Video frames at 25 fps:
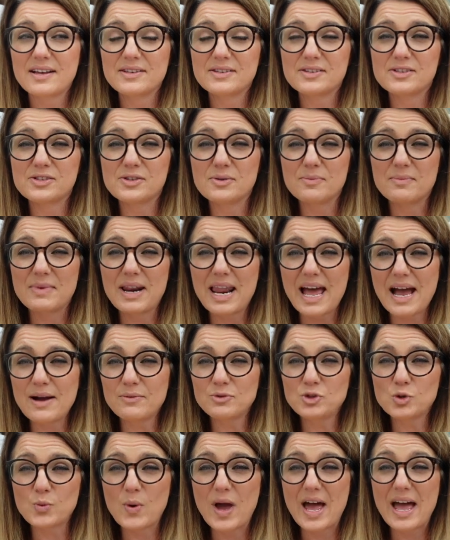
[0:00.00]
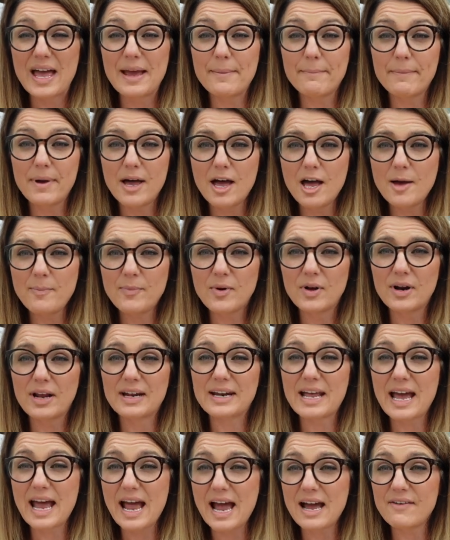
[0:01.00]
some loungewear in purple. And
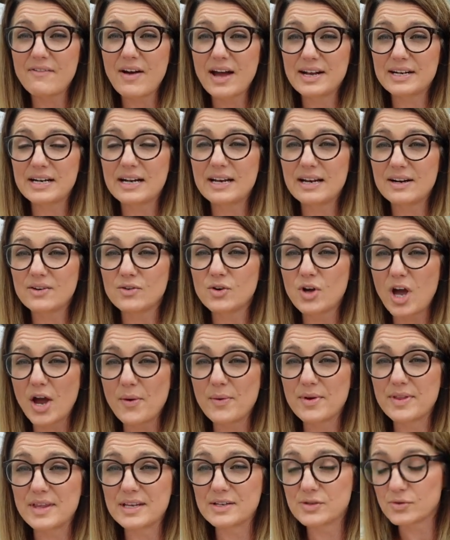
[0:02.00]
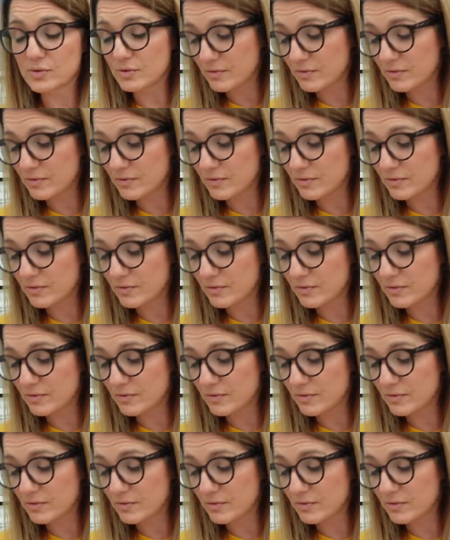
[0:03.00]
I have had a little go at this